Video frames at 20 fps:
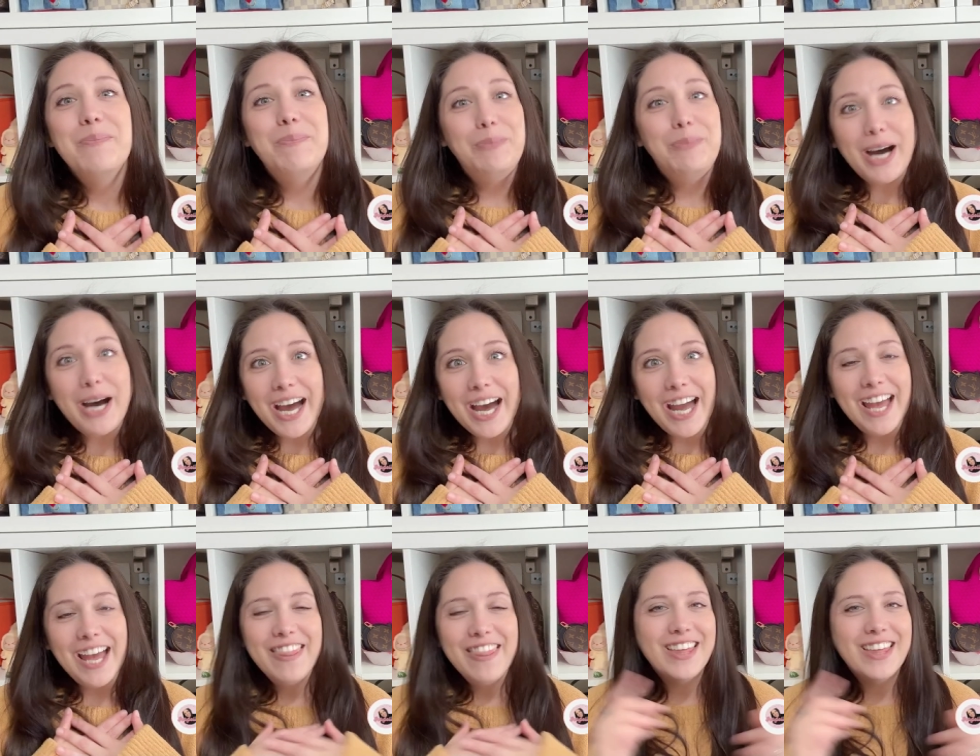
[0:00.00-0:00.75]

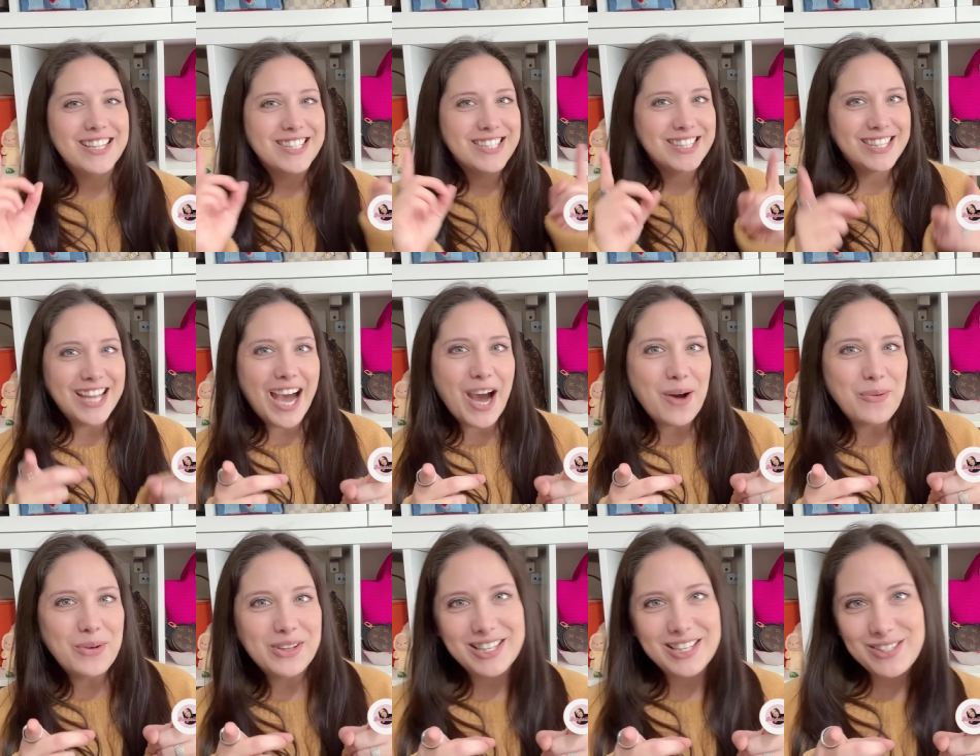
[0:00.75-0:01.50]
But that's not
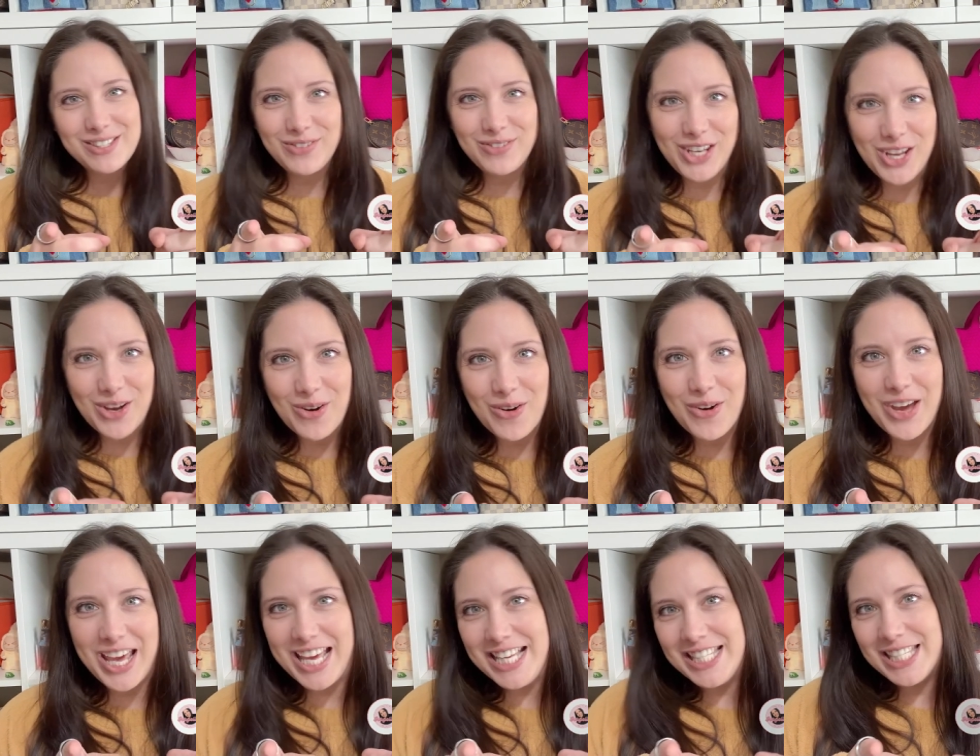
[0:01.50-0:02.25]
what this video
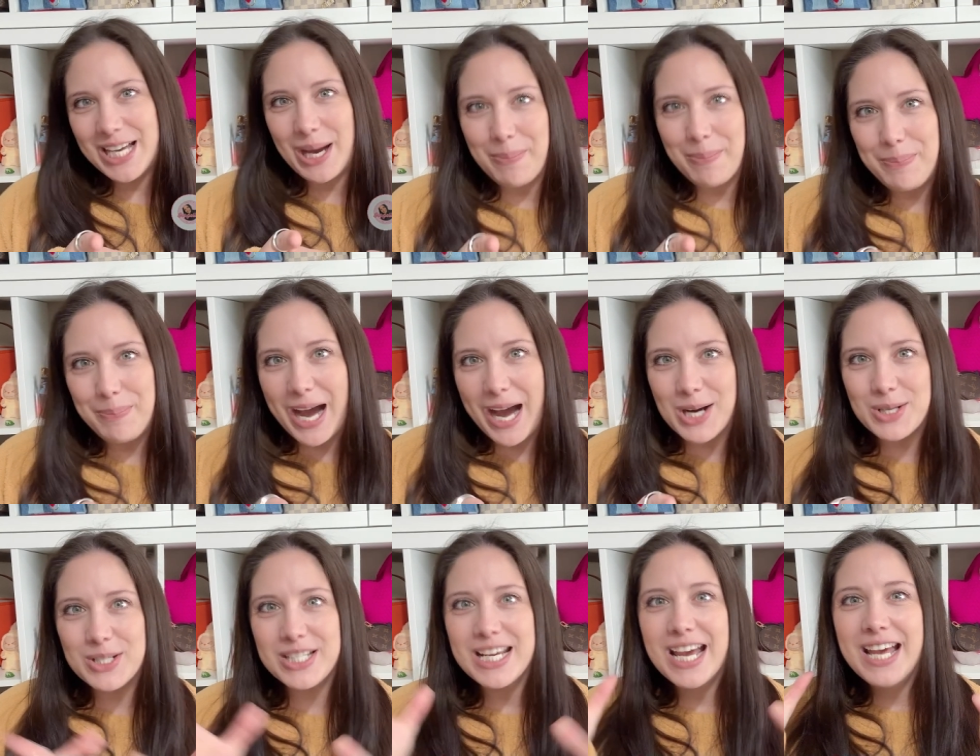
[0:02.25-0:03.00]
is
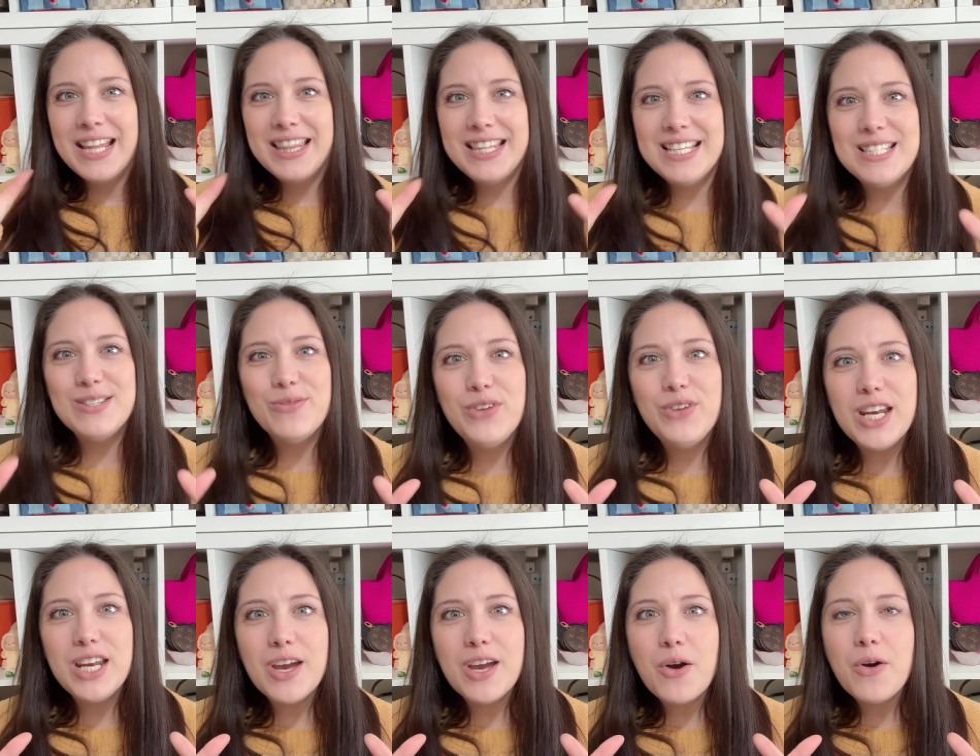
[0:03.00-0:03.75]
about. This
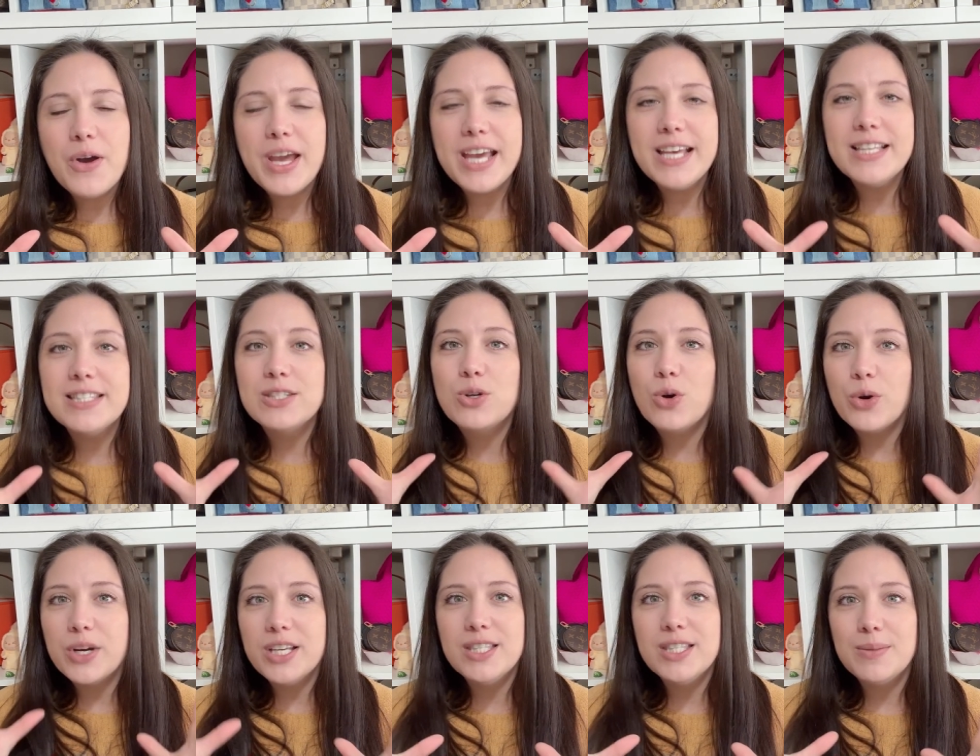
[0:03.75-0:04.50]
video is
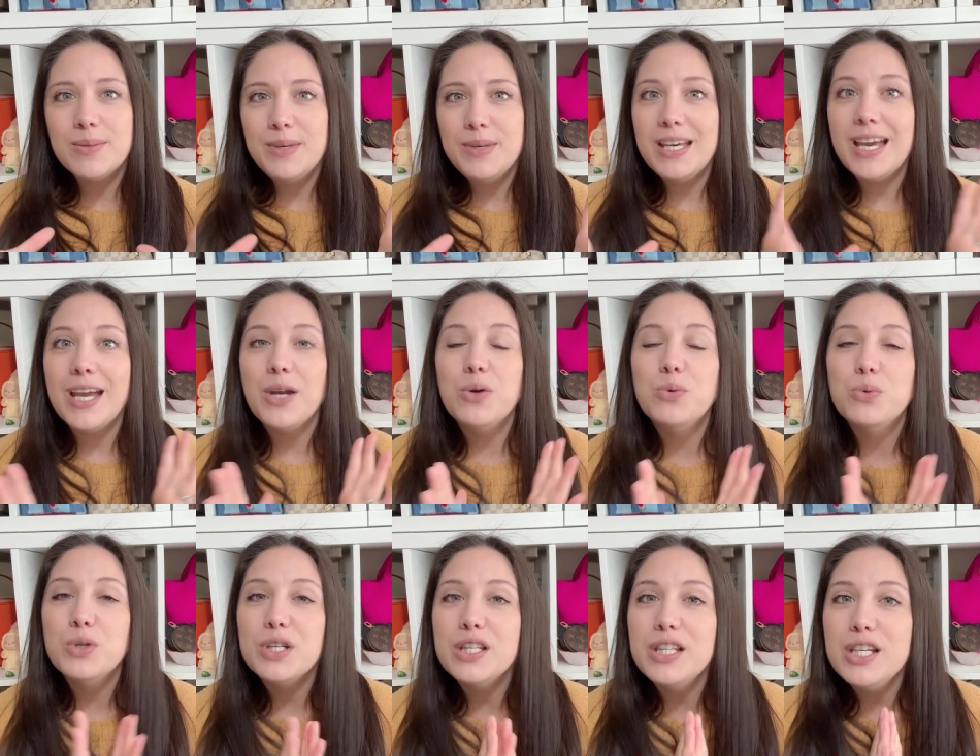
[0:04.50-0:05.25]
going to be a
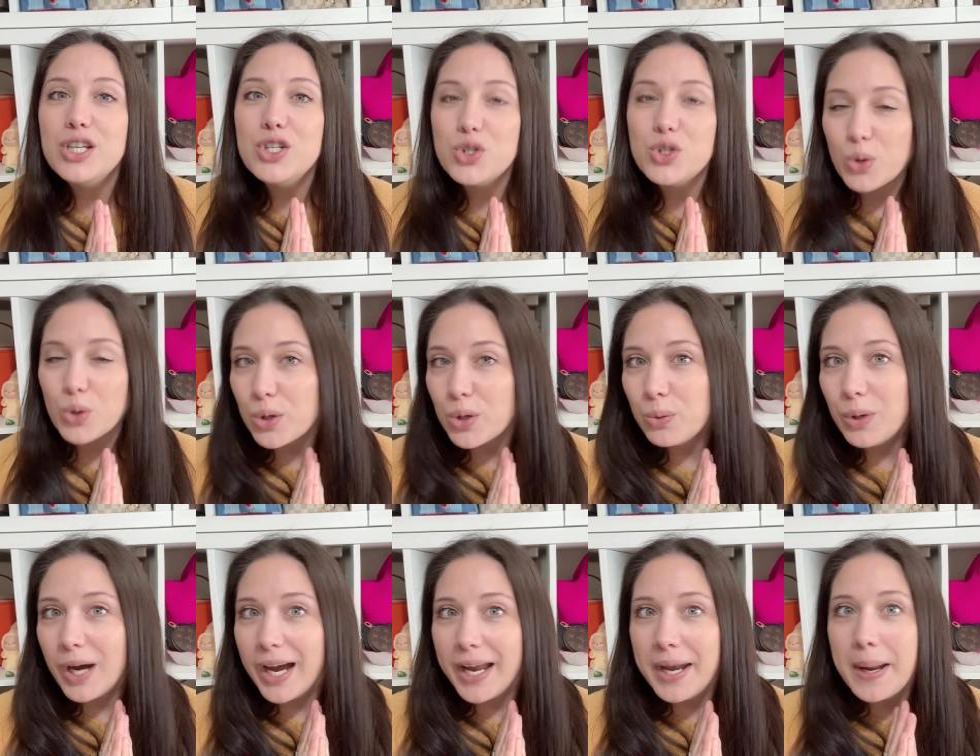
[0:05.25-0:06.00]
really short
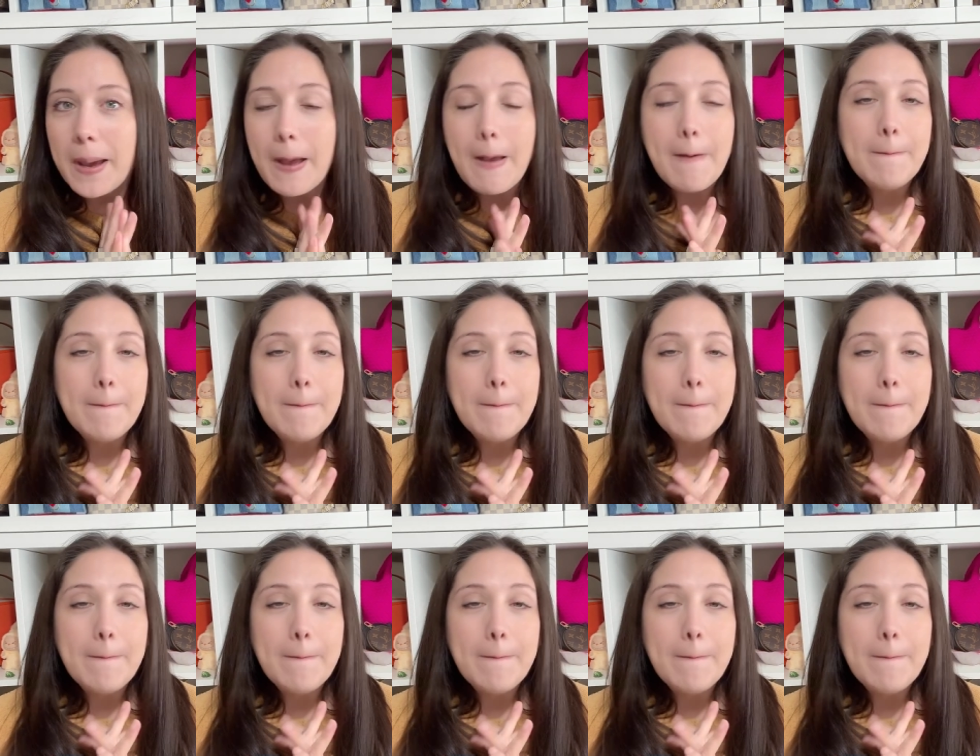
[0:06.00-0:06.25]
one